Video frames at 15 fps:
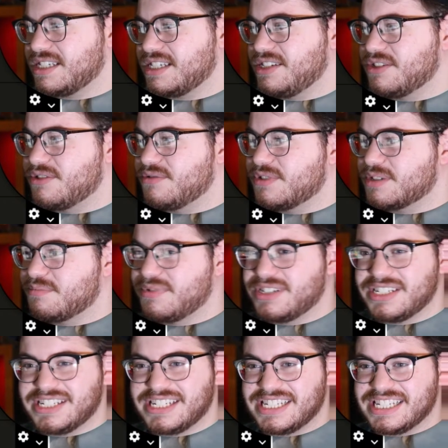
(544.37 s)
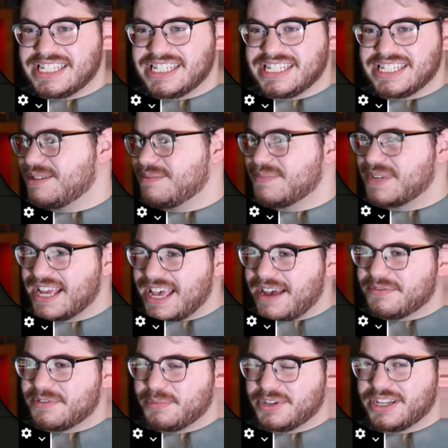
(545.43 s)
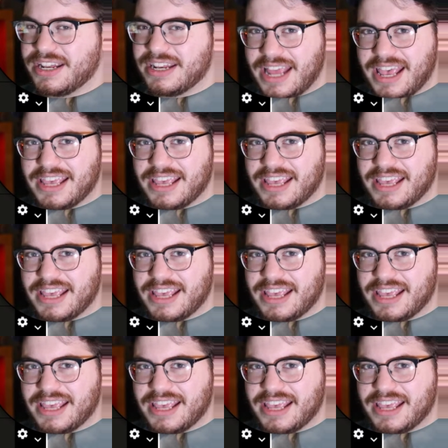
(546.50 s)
don't want to put it in A, but I have to put it in A.